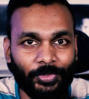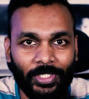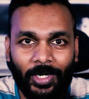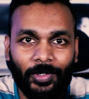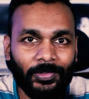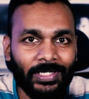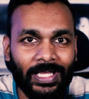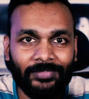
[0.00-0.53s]
you
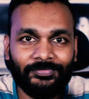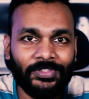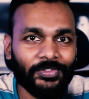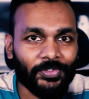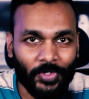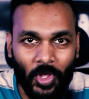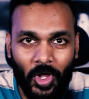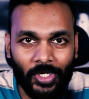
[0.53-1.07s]
now have
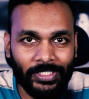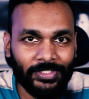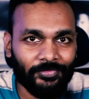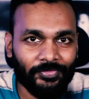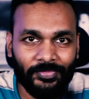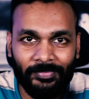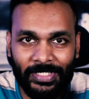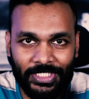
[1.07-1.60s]
the wrong
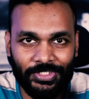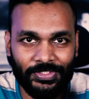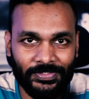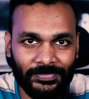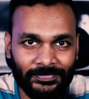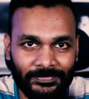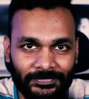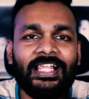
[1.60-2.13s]

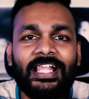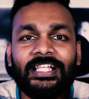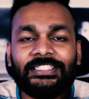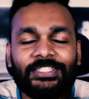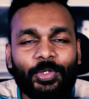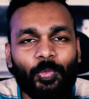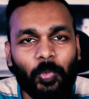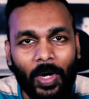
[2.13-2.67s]
information.
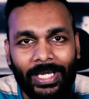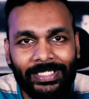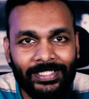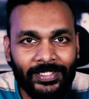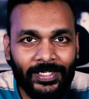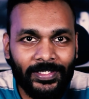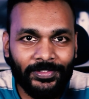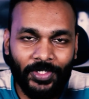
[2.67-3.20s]
So why
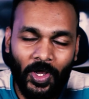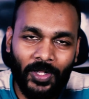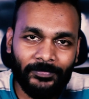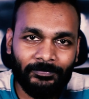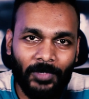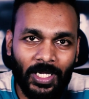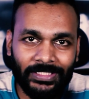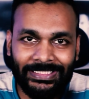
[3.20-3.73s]
did I
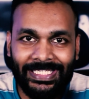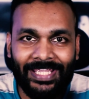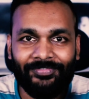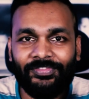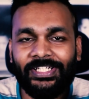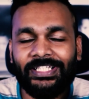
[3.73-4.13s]
not mark the